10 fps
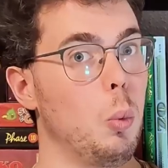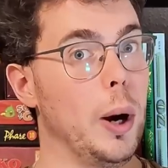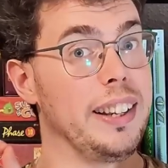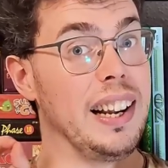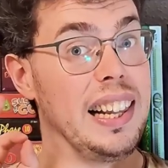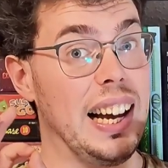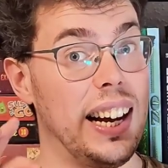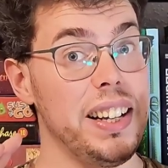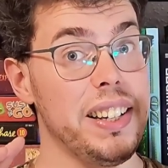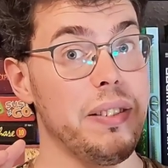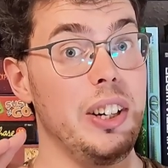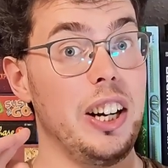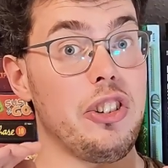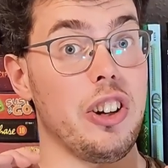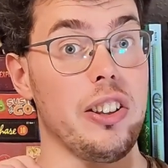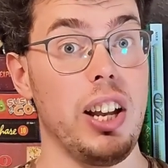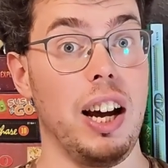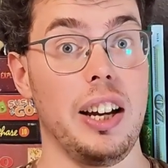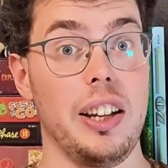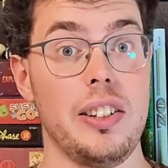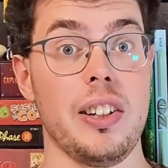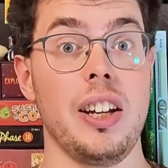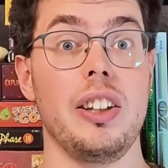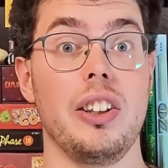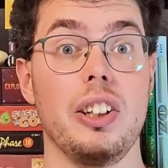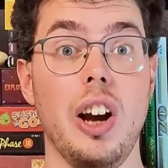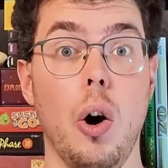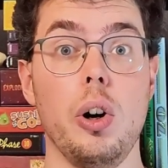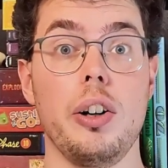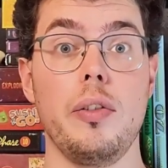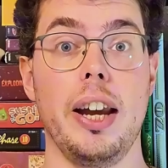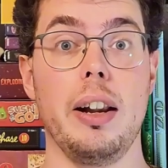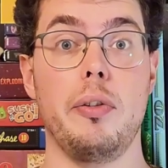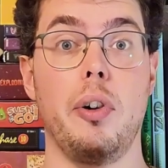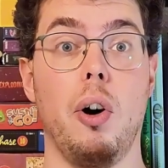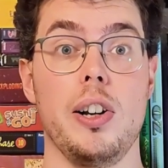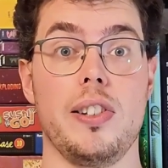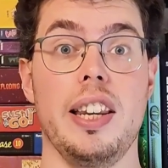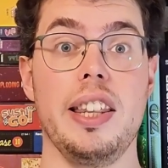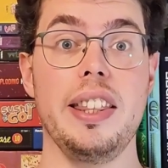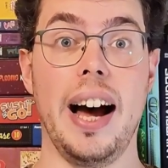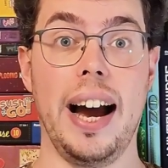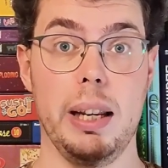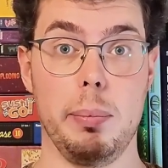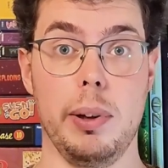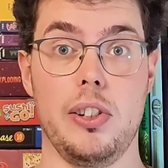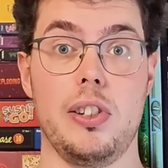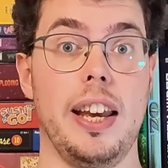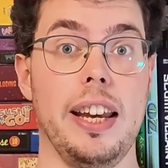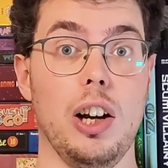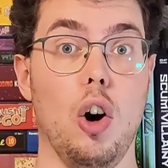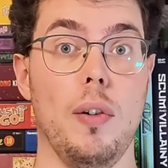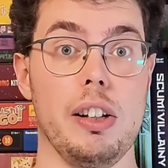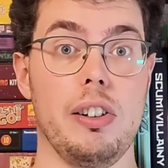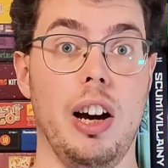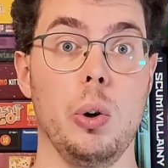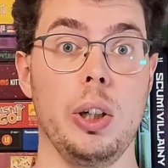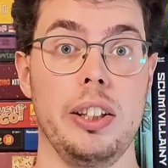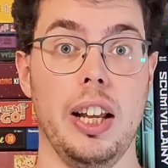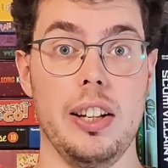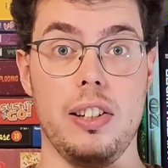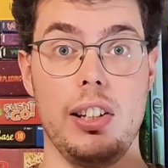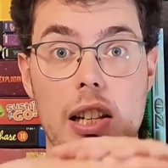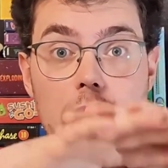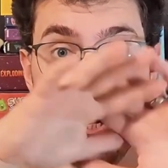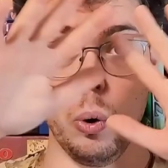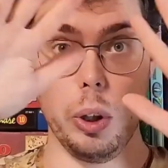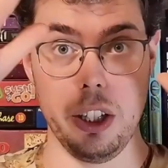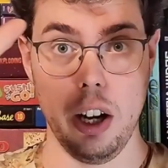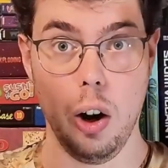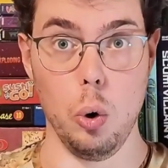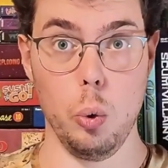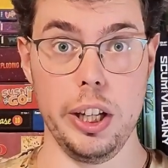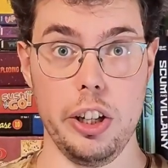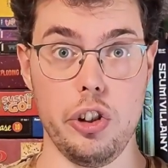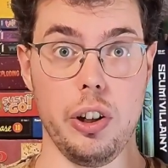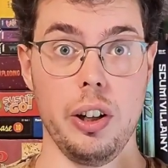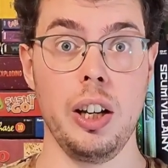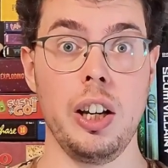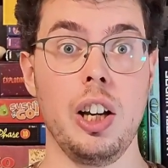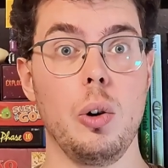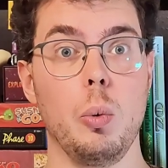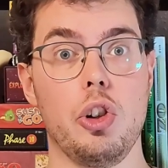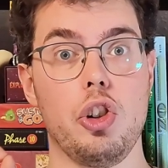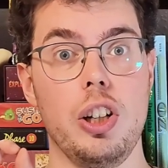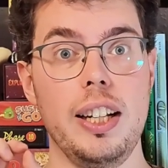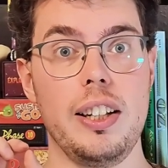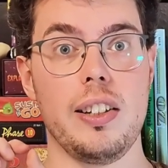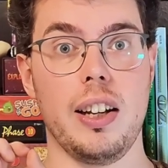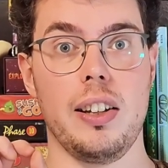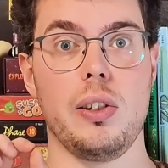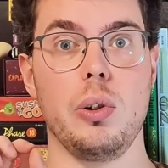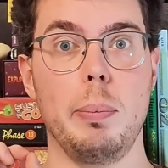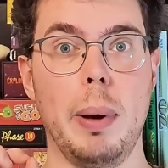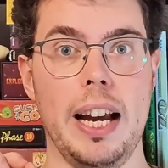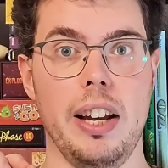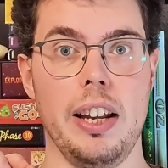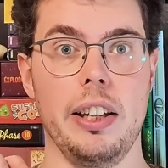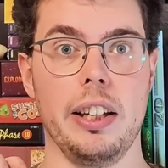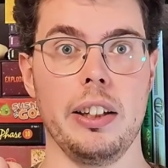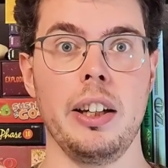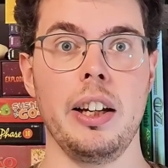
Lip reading: When the last villager dies, the golden veil falls and nightmares take over the town and then slowly the whole region. Which leads us to the bad ending.